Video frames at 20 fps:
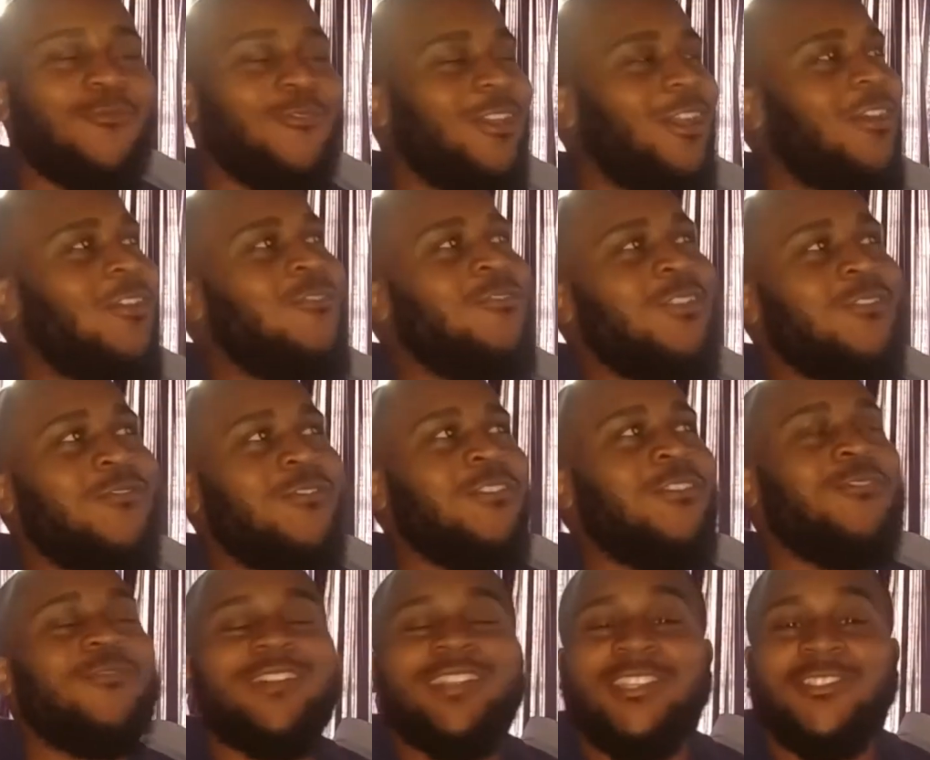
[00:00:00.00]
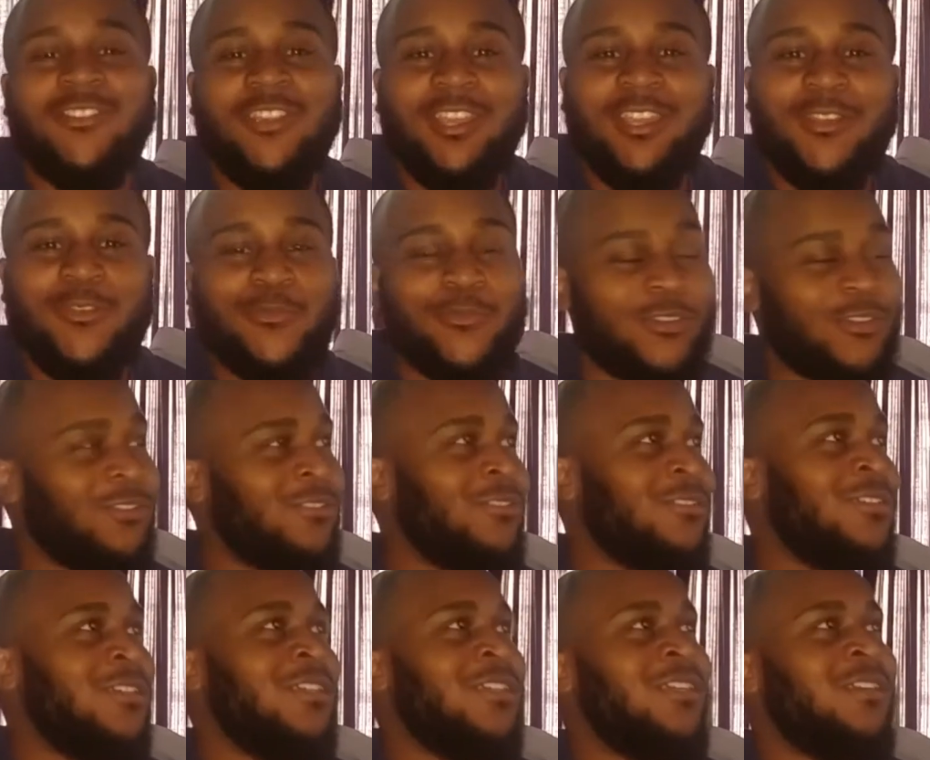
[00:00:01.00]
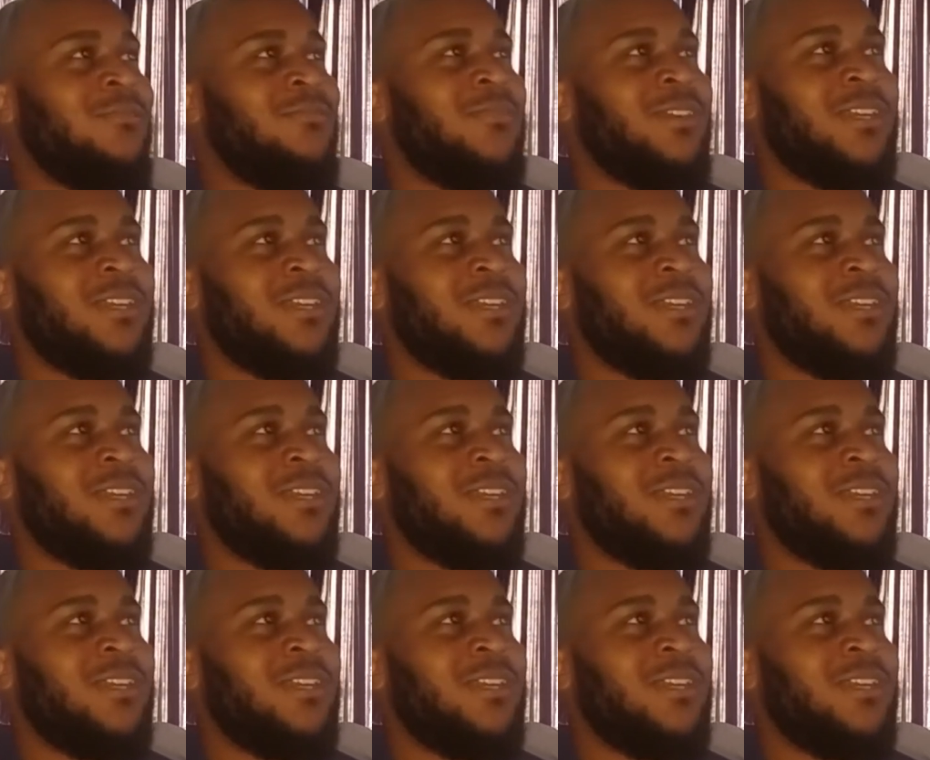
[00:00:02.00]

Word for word: Man. I don't even know what track I'm on,